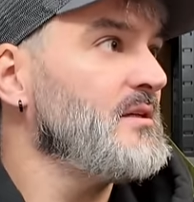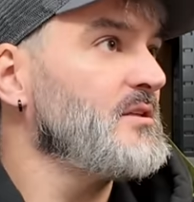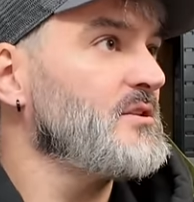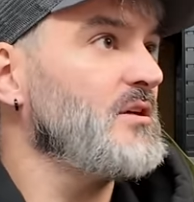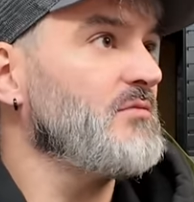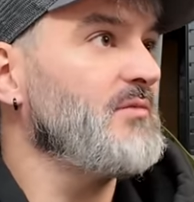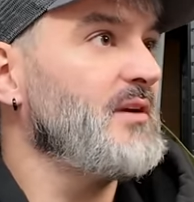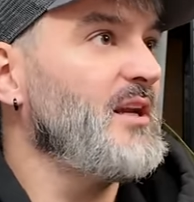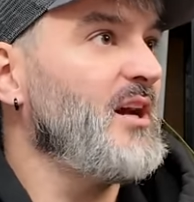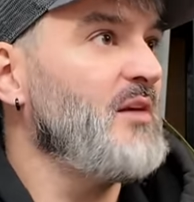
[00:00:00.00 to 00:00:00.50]

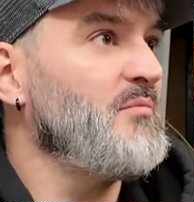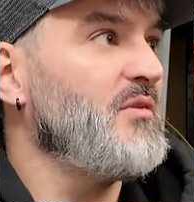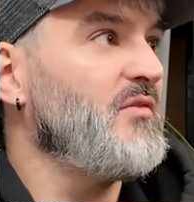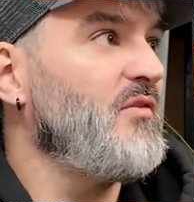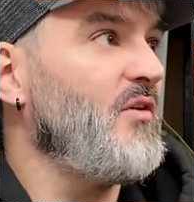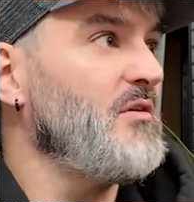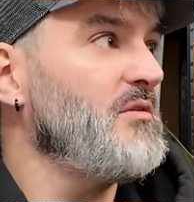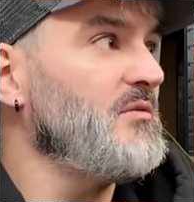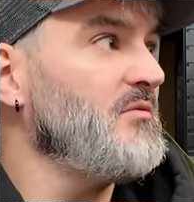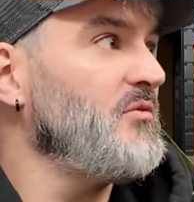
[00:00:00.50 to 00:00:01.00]
So I really hope I
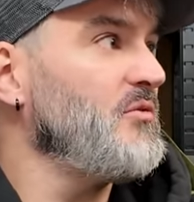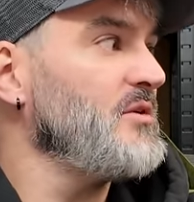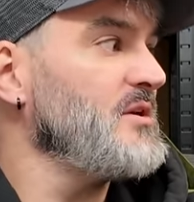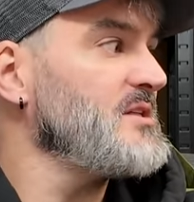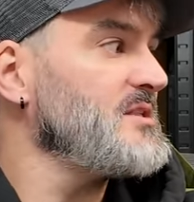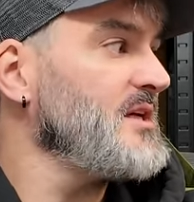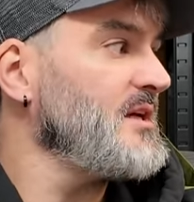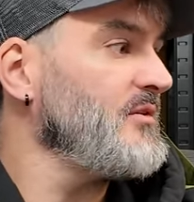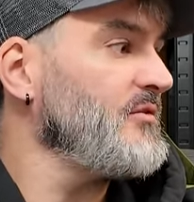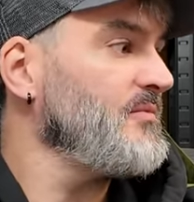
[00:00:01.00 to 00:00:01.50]
find them for you,
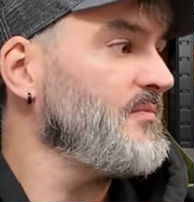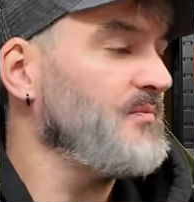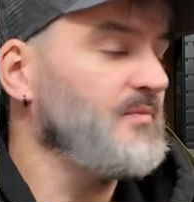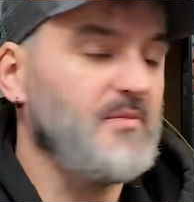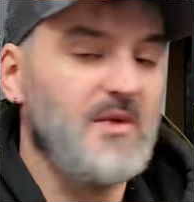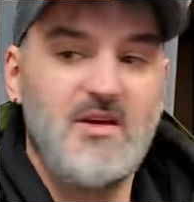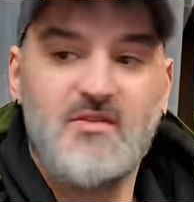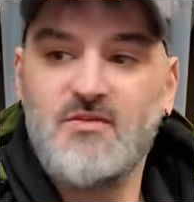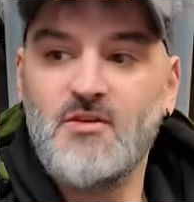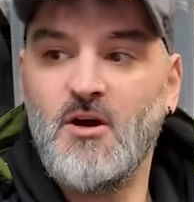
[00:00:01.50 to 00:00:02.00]
Steve.
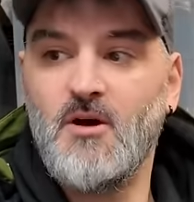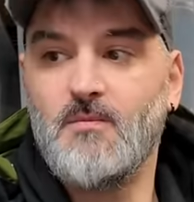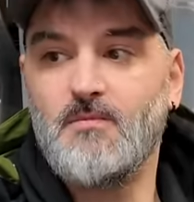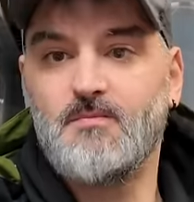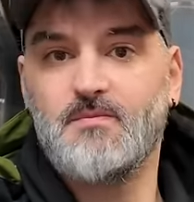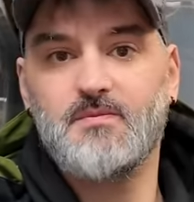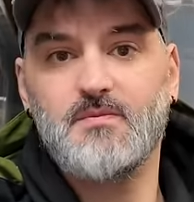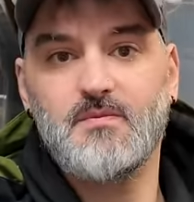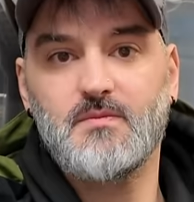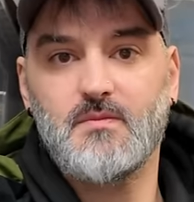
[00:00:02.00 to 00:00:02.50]
But if not,
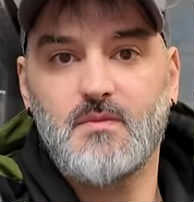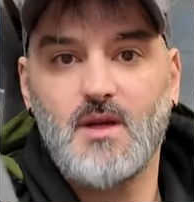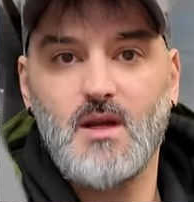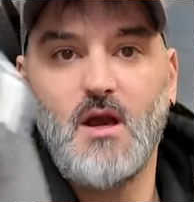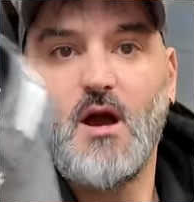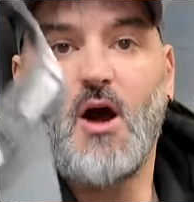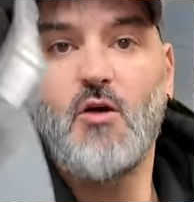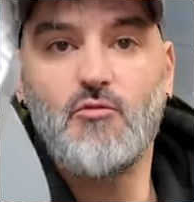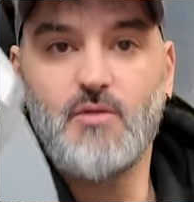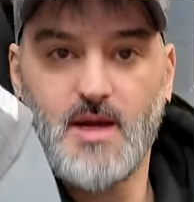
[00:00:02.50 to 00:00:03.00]

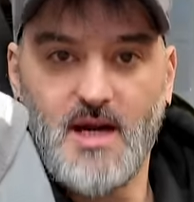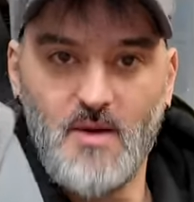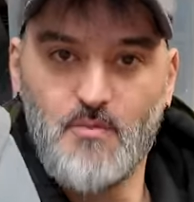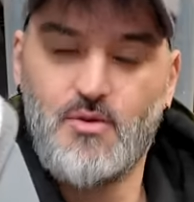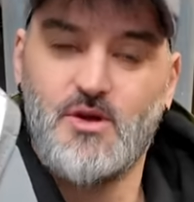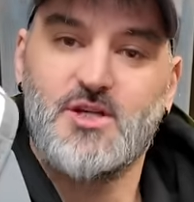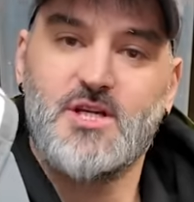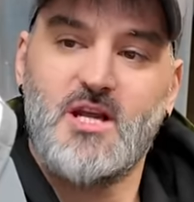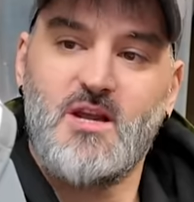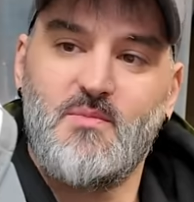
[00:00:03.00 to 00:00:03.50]
I really
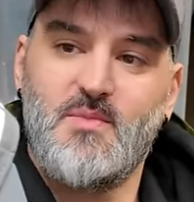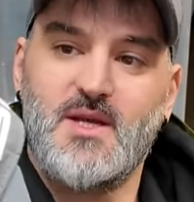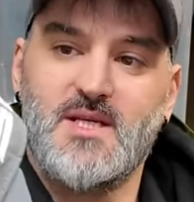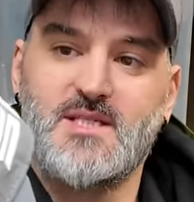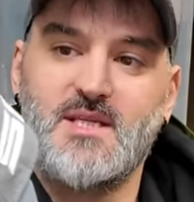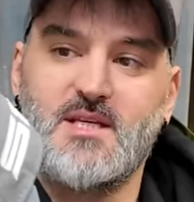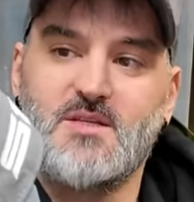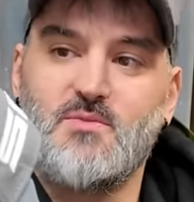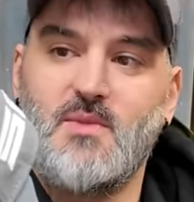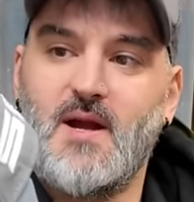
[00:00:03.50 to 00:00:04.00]
appreciate your
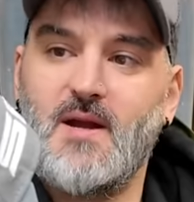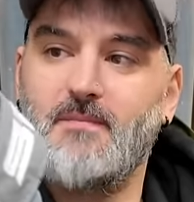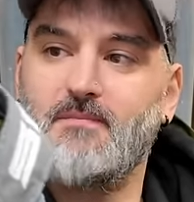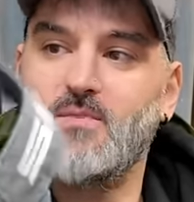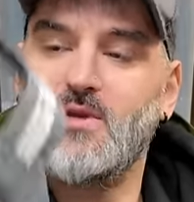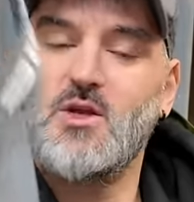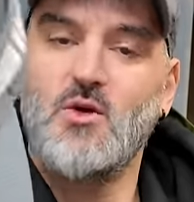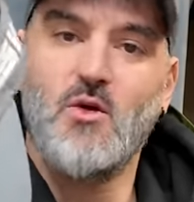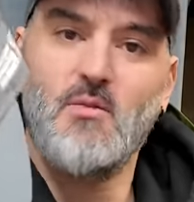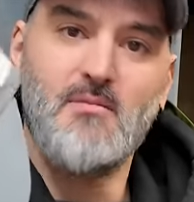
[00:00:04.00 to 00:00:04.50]
business, mate.
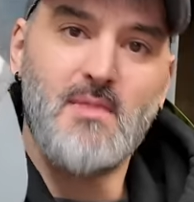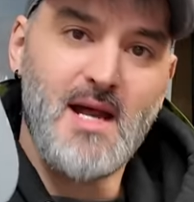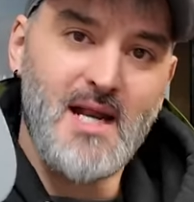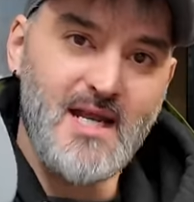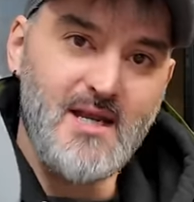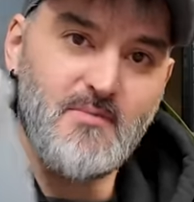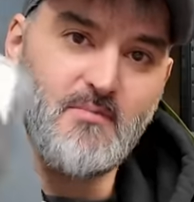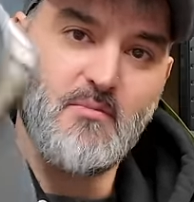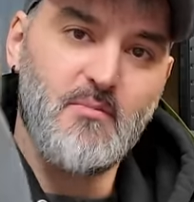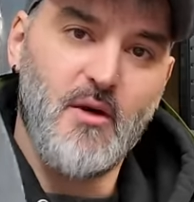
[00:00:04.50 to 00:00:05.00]
You and
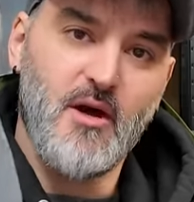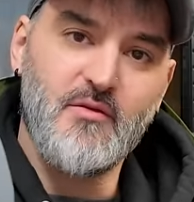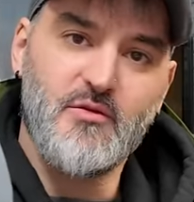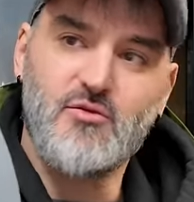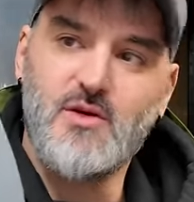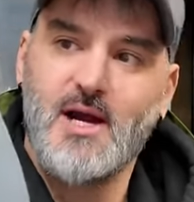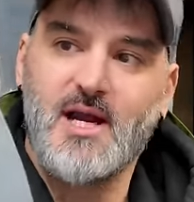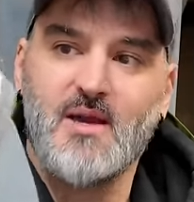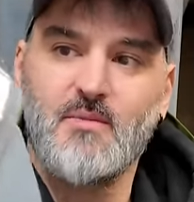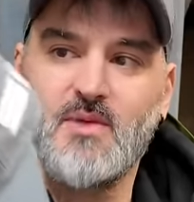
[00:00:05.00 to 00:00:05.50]
Melly, both
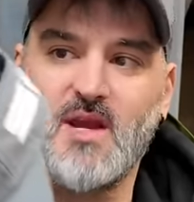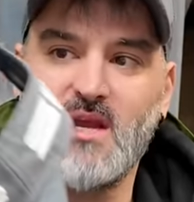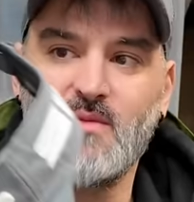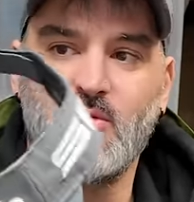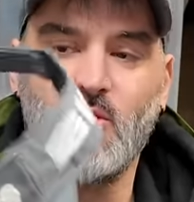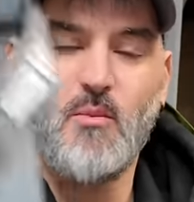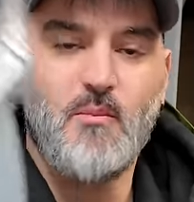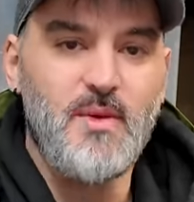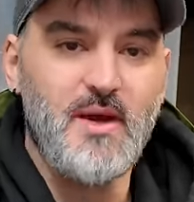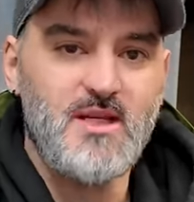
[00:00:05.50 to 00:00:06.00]
cracking
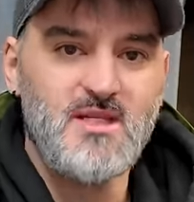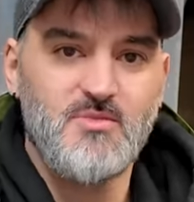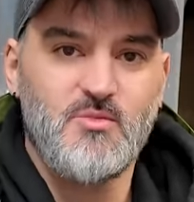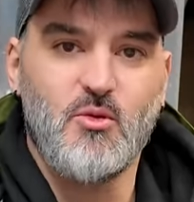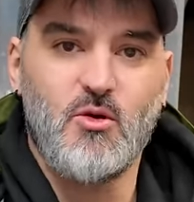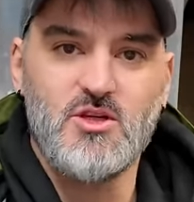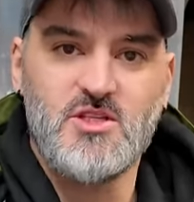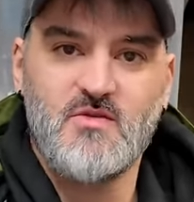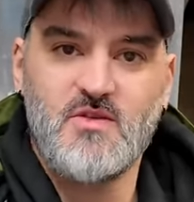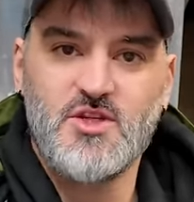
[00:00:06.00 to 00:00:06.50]
people, big
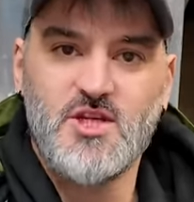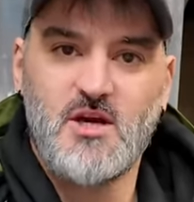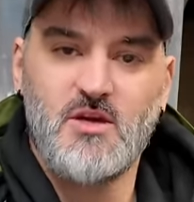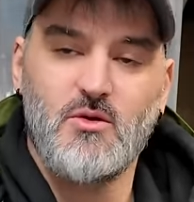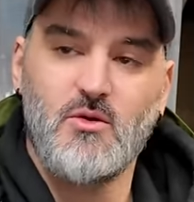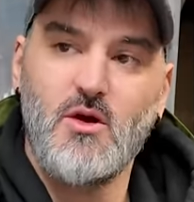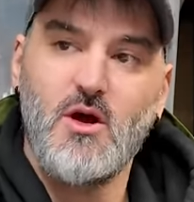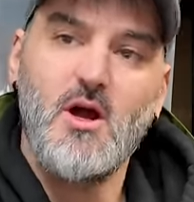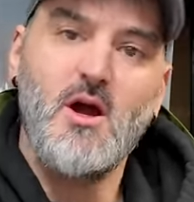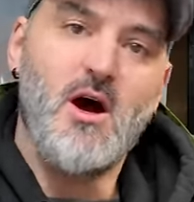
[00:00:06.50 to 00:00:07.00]
supporters of the
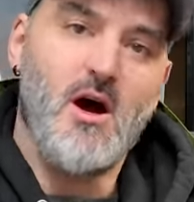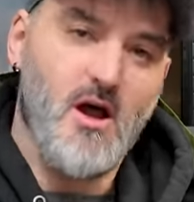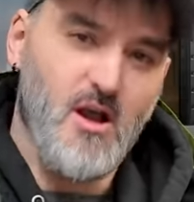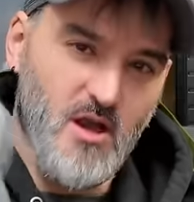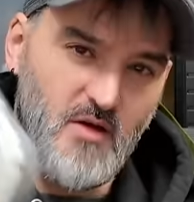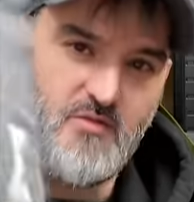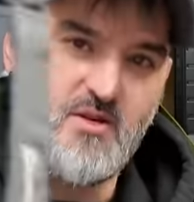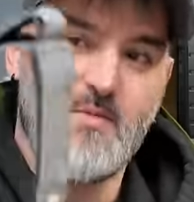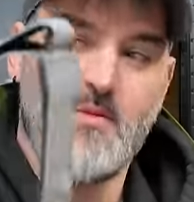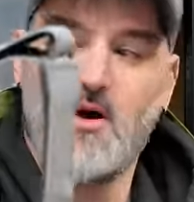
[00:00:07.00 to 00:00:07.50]
channel. I
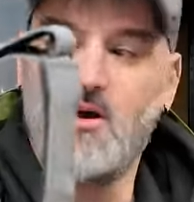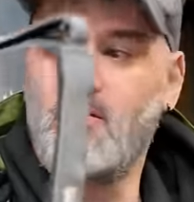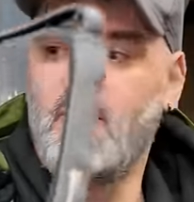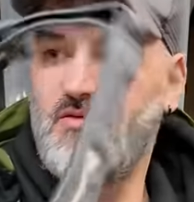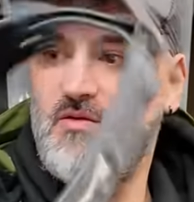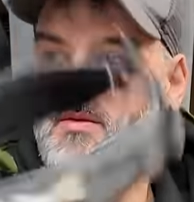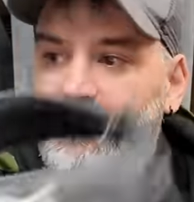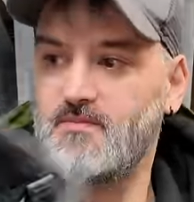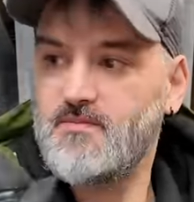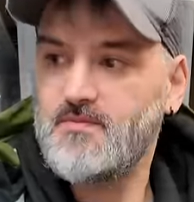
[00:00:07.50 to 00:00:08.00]
love you
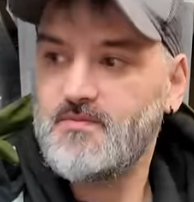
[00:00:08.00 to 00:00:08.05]
both.